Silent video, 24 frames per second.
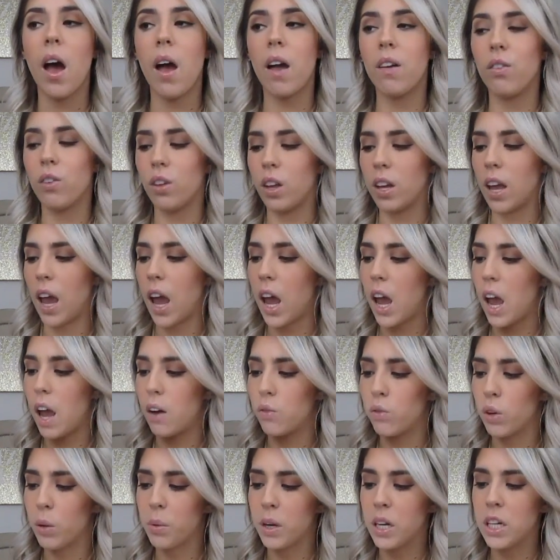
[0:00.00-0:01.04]
I feel like
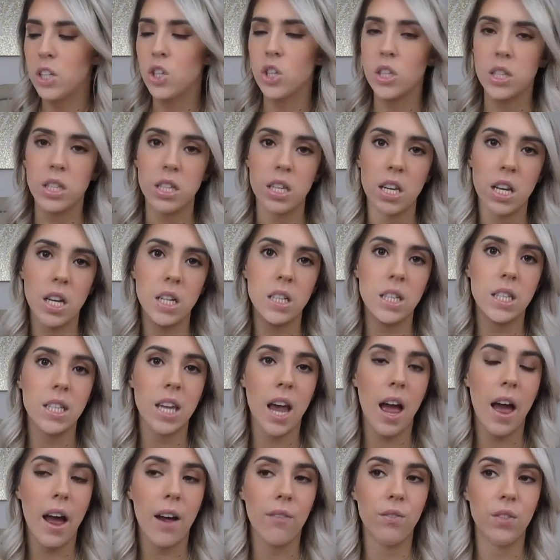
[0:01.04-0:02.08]
everybody just needs to
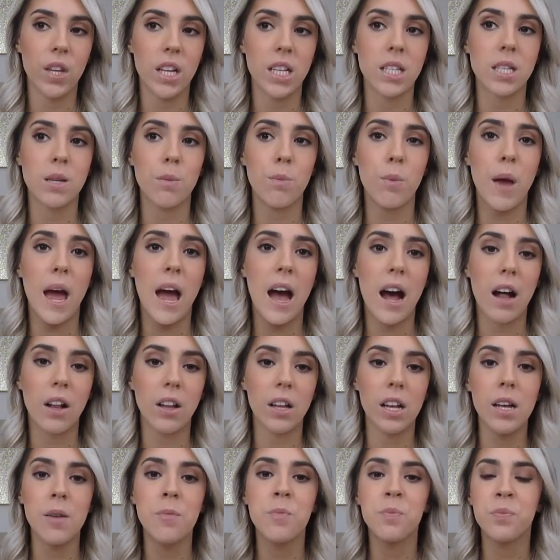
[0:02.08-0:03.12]
have this
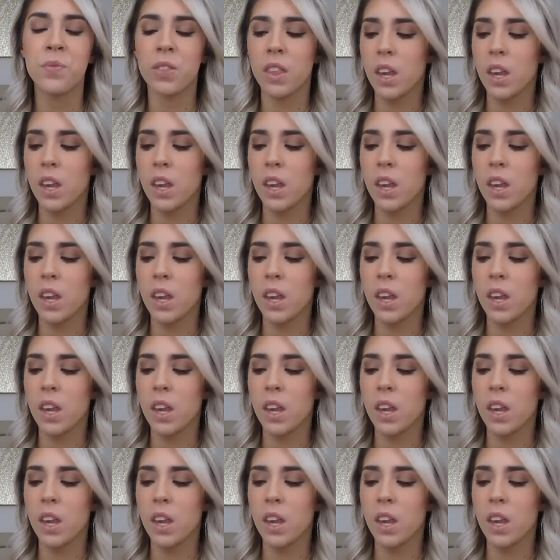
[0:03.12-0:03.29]
palette.